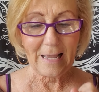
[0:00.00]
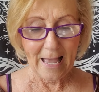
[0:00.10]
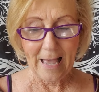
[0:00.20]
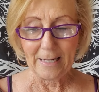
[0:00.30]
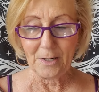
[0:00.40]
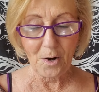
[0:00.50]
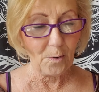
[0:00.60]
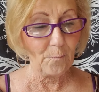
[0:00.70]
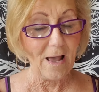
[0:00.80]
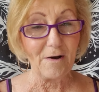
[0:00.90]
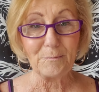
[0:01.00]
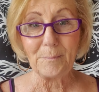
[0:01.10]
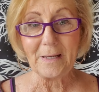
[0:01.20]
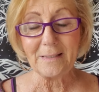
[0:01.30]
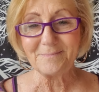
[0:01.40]
and around
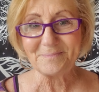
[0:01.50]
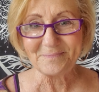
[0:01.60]
me.